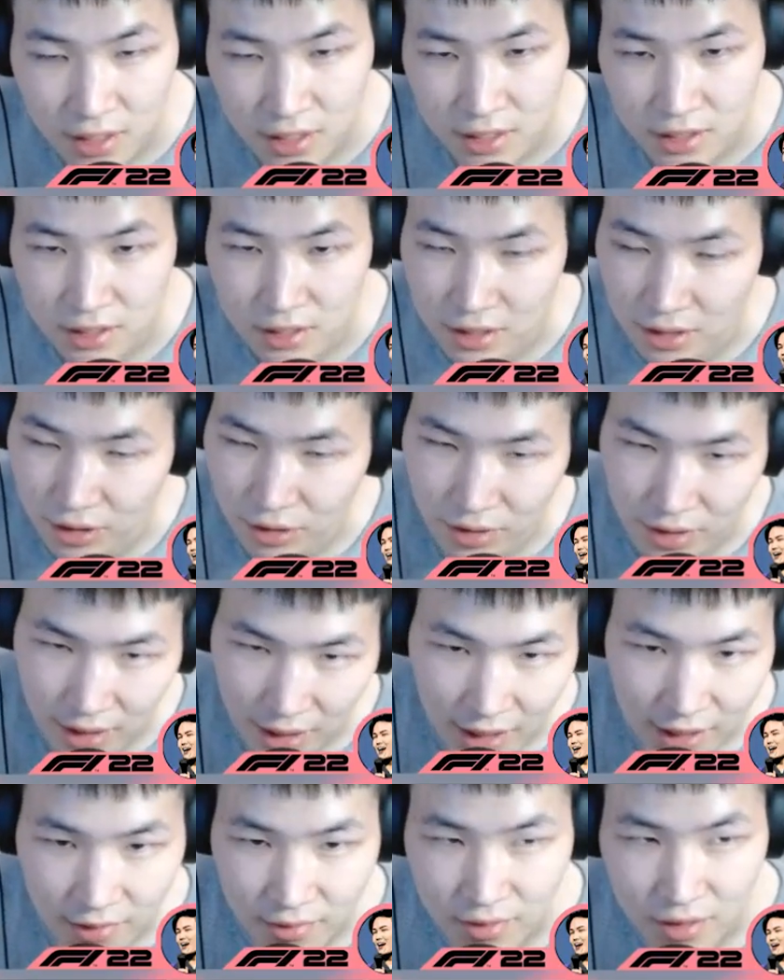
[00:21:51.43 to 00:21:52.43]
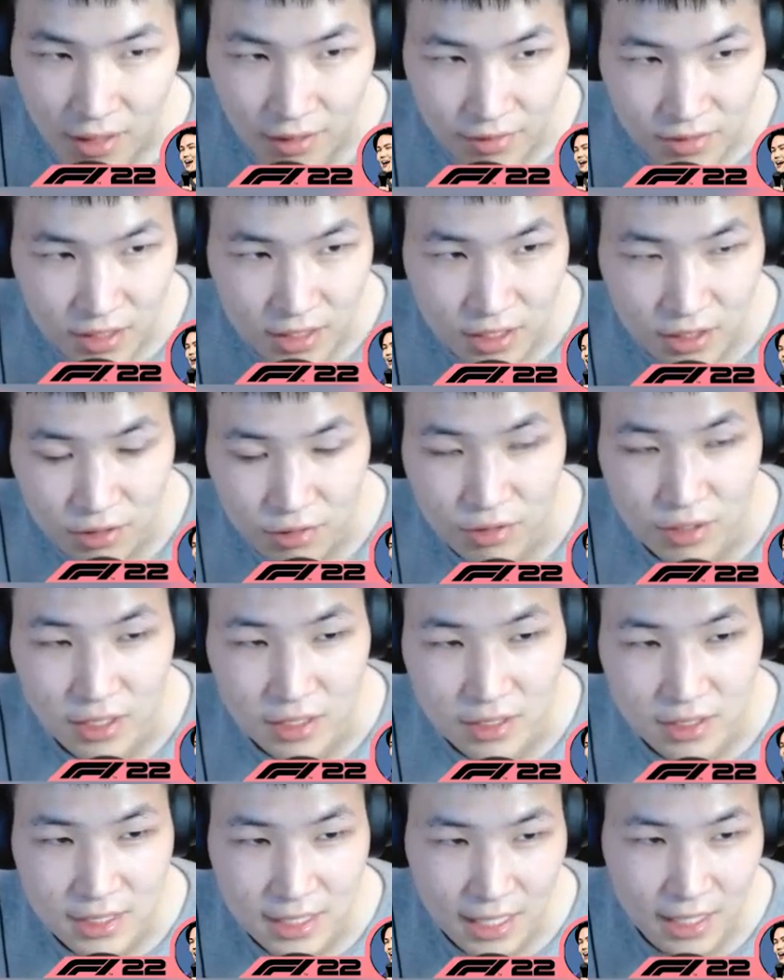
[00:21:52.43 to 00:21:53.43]
So yeah, they've secured
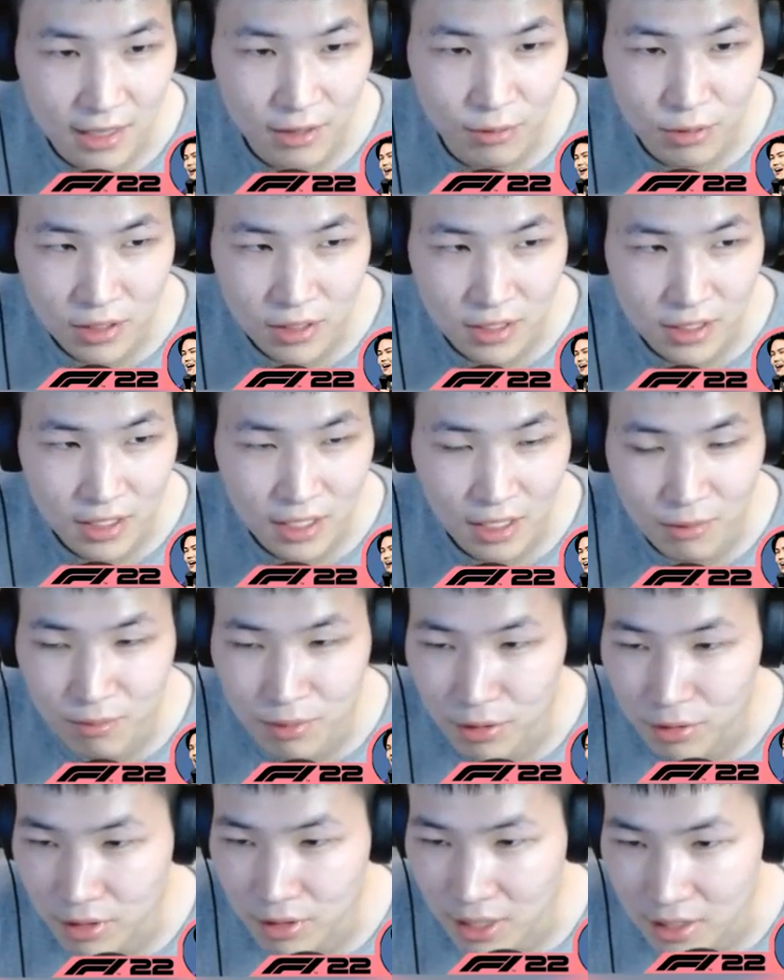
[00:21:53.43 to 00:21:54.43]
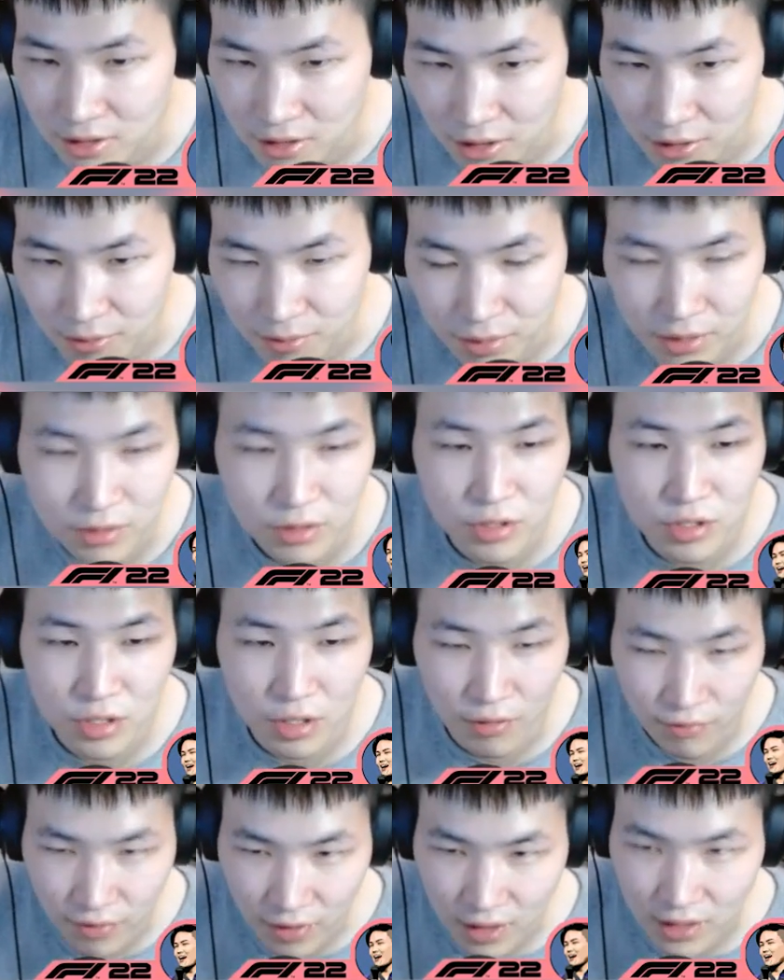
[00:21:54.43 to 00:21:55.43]
it. Sadly, we couldn't get both hands on both
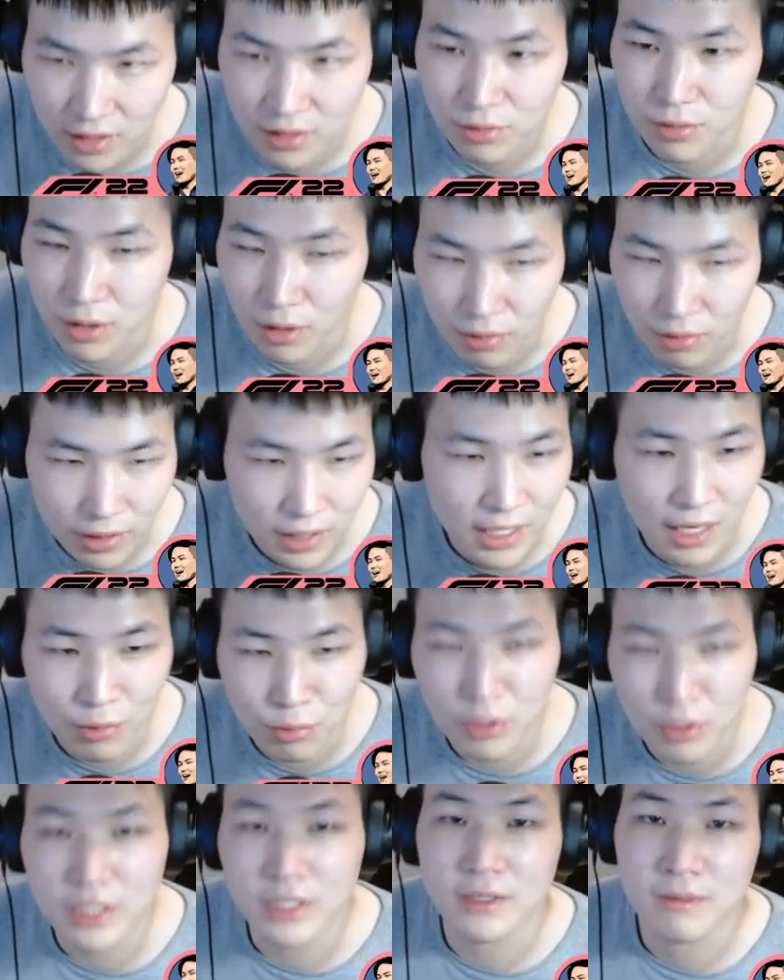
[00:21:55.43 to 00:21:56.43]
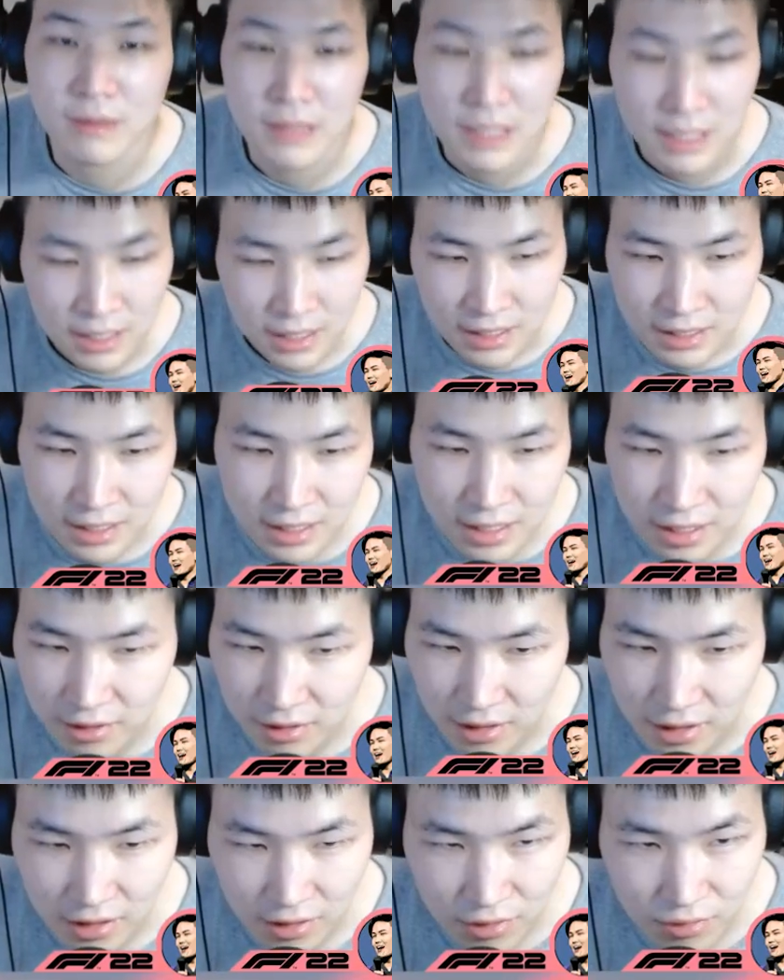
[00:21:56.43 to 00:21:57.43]
trophies. We only got one. Still
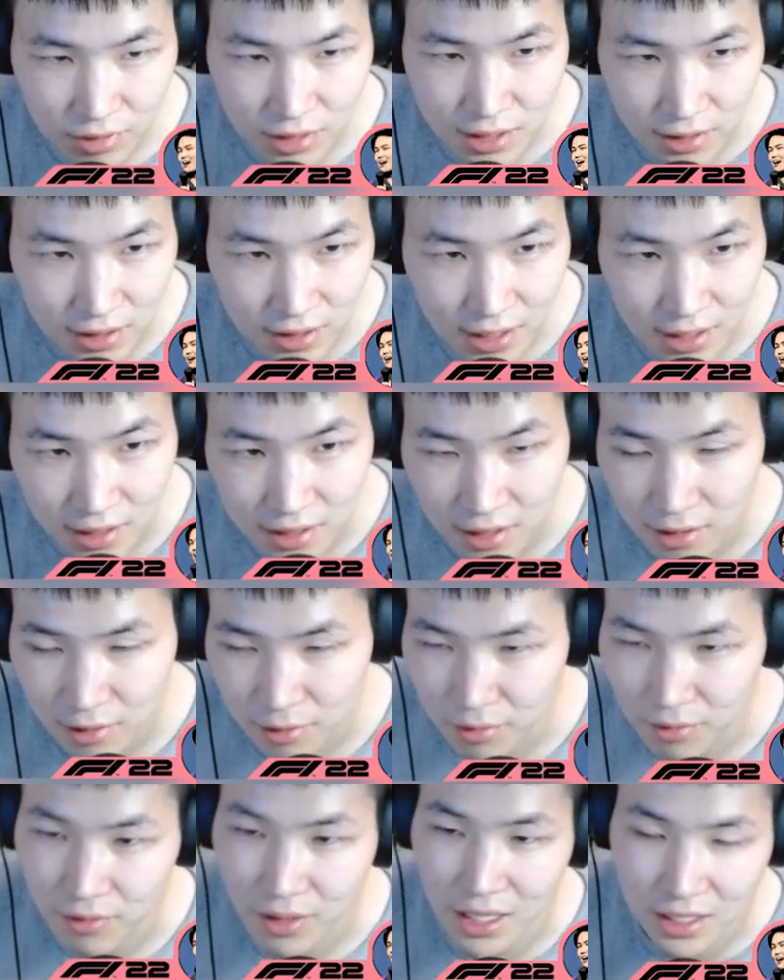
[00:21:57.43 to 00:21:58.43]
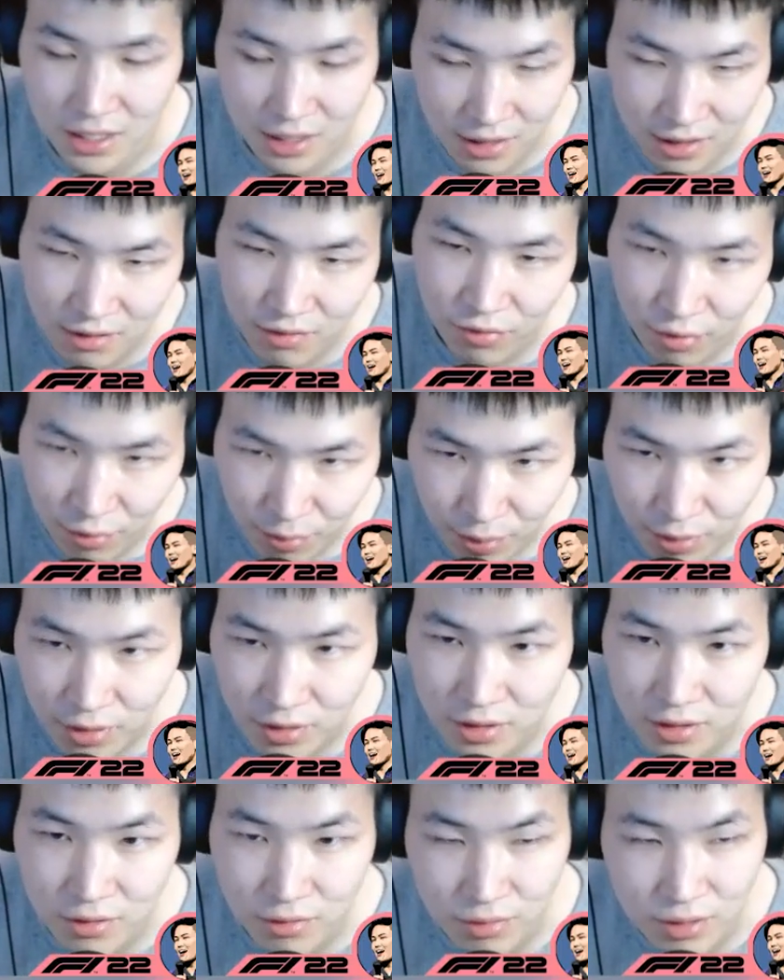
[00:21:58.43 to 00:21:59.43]
a good result, I think, at least for a
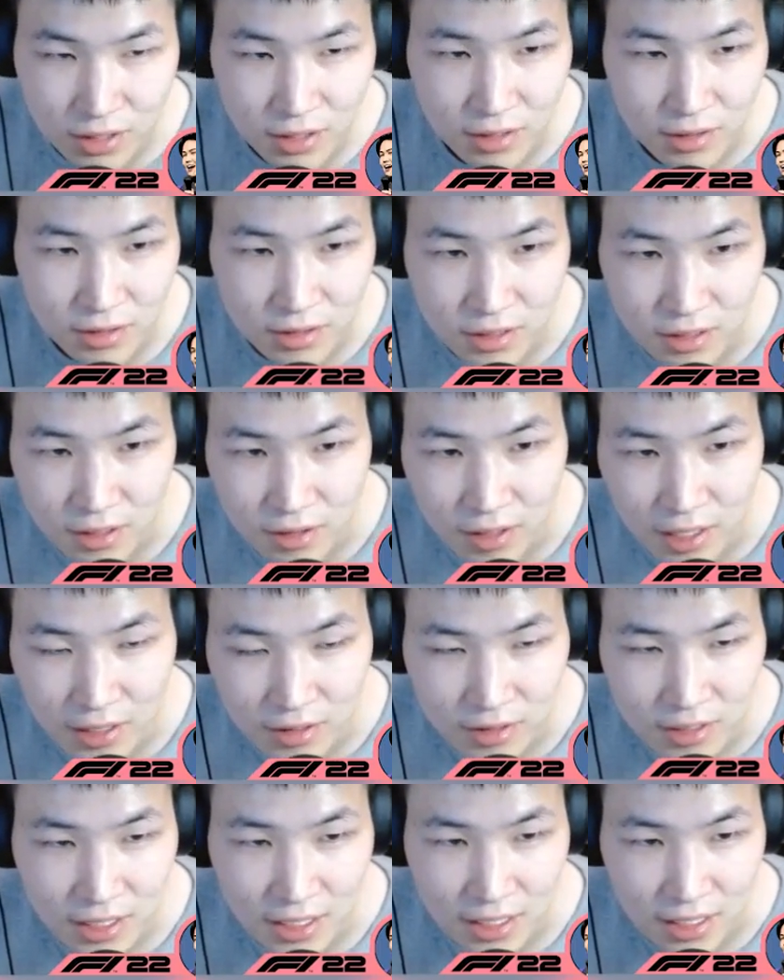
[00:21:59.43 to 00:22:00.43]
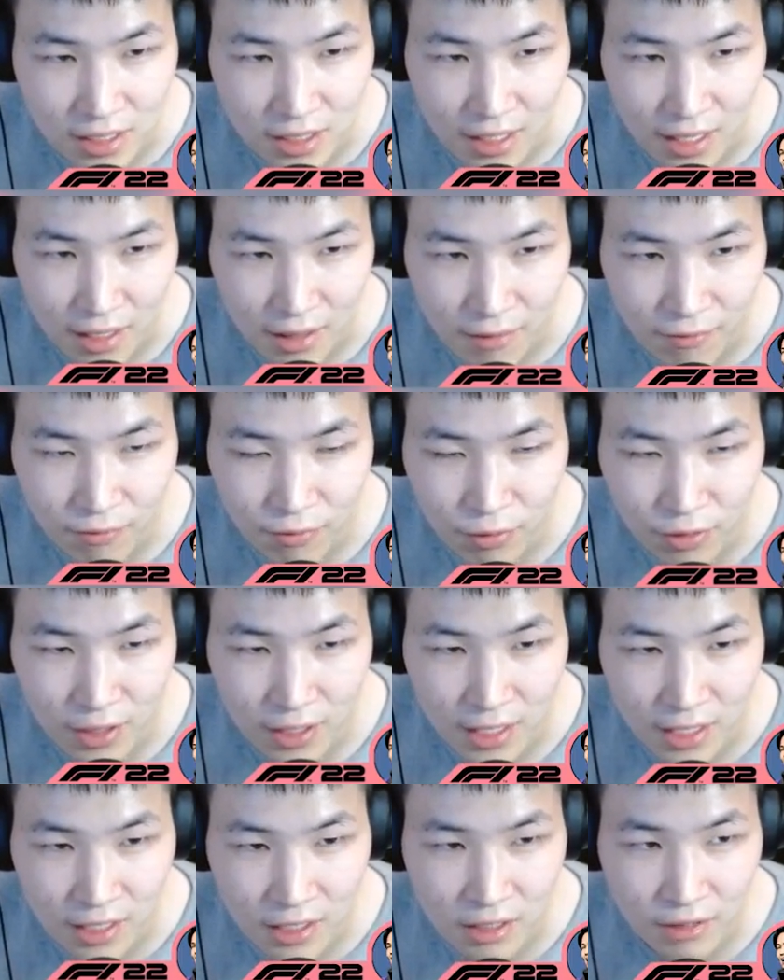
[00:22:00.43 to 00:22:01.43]
personal result, so I'll take that for the
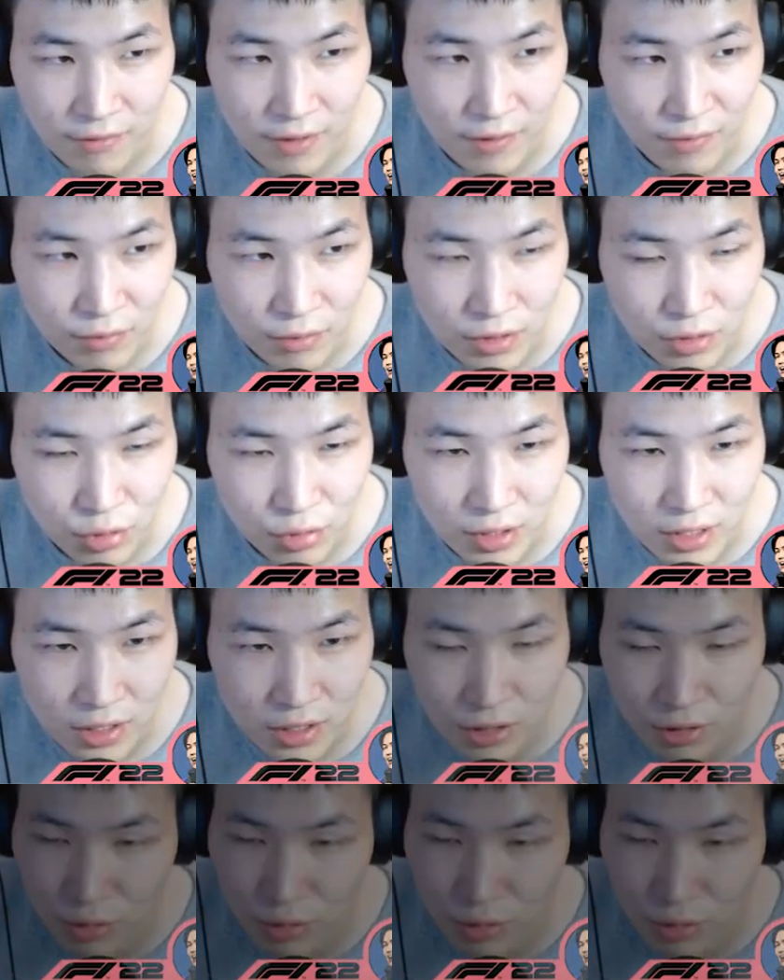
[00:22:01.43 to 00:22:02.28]
end of F122.